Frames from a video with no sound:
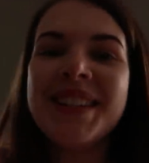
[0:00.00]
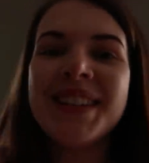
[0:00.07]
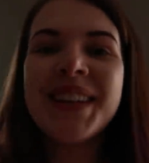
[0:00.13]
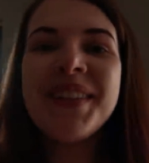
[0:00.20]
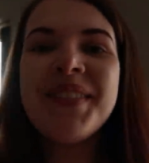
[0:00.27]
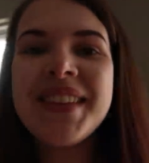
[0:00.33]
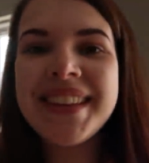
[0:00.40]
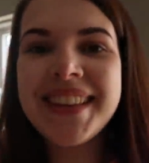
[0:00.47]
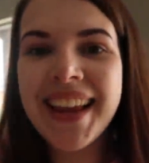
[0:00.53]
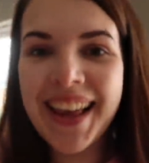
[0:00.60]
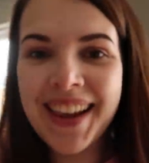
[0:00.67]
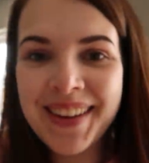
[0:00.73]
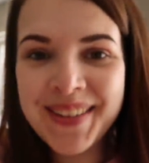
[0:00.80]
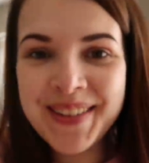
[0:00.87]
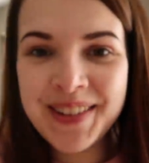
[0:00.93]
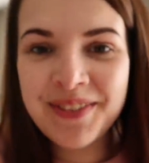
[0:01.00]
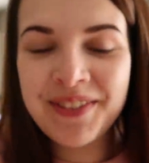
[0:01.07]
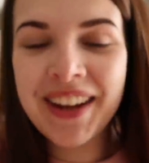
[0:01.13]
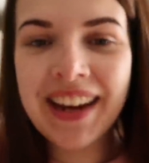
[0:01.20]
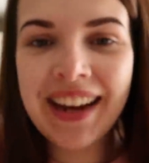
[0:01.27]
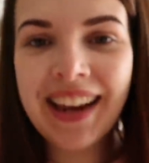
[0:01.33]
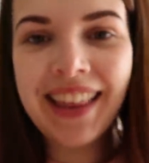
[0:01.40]
to come and say hello to
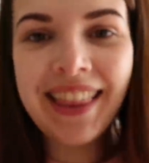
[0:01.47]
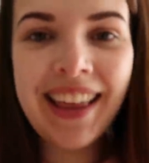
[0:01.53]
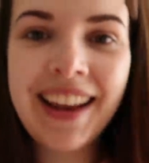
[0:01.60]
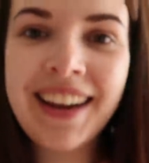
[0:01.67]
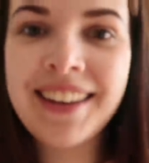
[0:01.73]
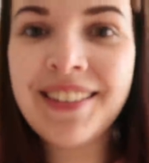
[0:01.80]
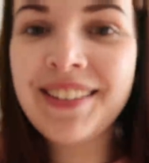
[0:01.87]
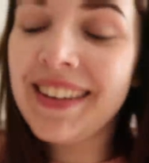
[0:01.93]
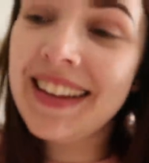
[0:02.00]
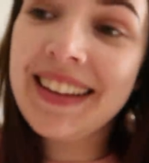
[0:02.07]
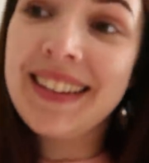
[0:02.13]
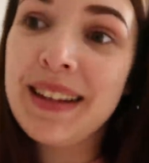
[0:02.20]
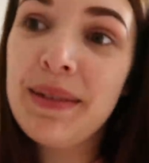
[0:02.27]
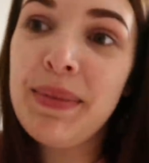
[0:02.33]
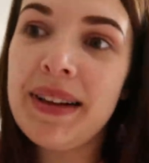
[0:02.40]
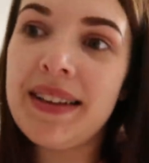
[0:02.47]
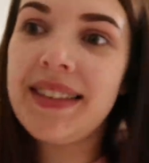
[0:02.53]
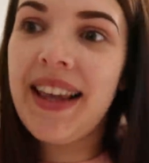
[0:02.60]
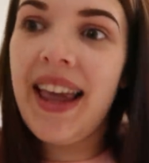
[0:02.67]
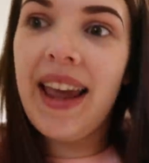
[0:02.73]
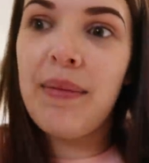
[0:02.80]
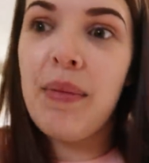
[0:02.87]
me, and then all his
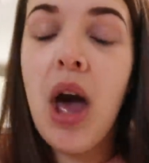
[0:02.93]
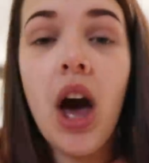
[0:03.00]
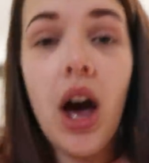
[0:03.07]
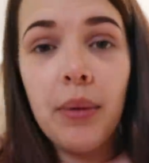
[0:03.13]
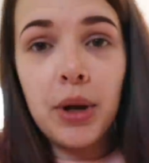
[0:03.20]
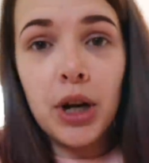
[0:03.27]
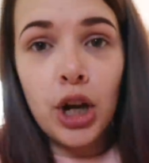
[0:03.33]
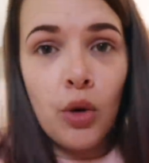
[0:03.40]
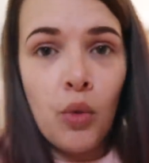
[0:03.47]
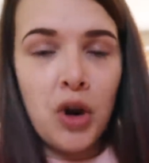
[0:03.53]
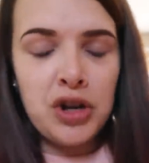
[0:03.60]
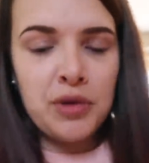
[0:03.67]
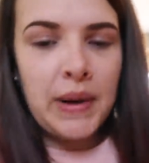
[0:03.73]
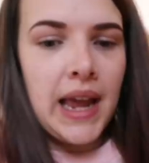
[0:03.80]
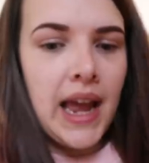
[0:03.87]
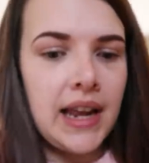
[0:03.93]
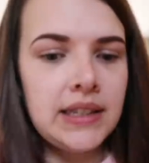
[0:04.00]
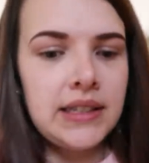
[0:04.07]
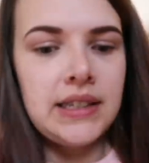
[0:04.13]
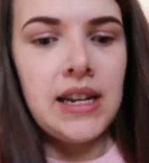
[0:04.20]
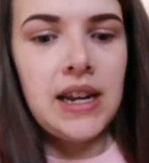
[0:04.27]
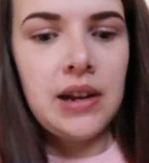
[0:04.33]
siblings came. I'm gonna go wash my
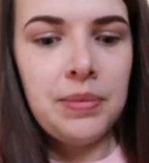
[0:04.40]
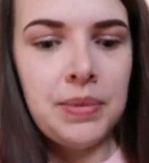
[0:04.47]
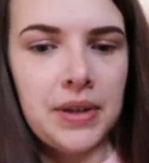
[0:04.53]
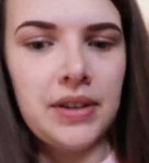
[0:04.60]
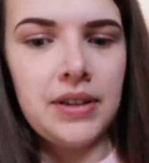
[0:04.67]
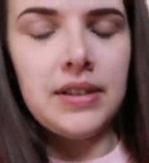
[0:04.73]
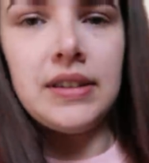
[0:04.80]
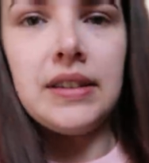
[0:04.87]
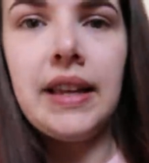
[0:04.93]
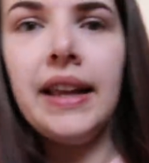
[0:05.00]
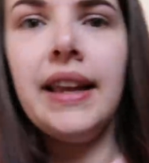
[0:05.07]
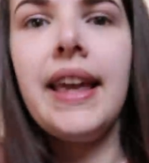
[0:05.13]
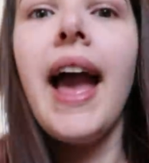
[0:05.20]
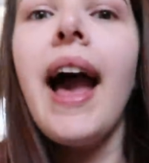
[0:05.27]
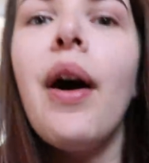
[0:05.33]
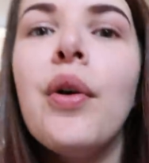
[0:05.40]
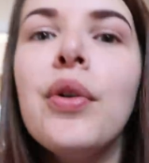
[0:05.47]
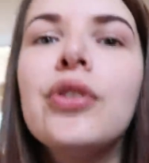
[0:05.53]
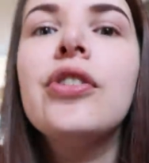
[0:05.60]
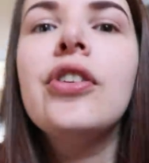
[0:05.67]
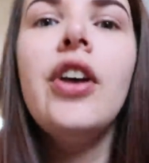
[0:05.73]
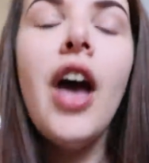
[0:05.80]
hands now because
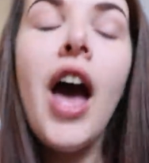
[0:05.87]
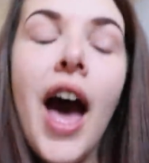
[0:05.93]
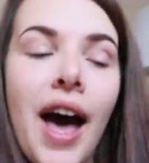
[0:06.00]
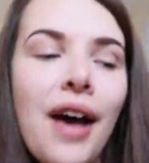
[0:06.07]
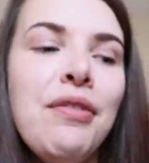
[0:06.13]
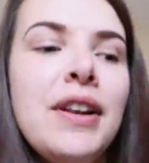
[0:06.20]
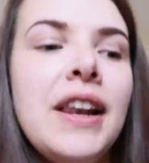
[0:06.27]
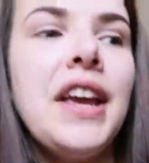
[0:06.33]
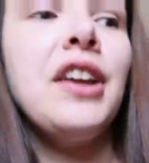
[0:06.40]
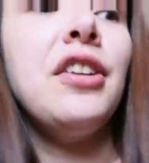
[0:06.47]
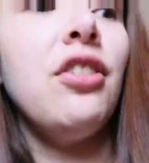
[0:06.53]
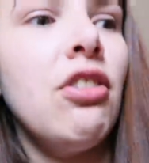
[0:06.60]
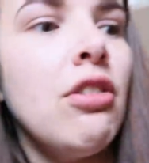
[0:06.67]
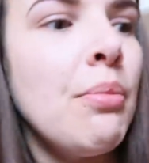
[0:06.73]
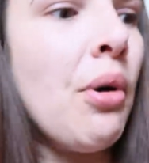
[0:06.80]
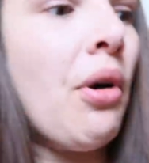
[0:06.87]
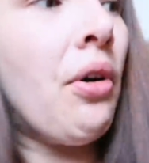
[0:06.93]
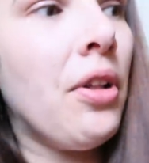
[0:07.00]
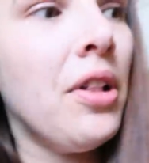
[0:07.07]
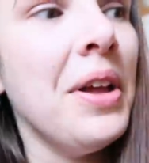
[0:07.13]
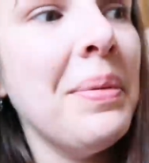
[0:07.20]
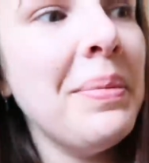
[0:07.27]
cows have licked them all,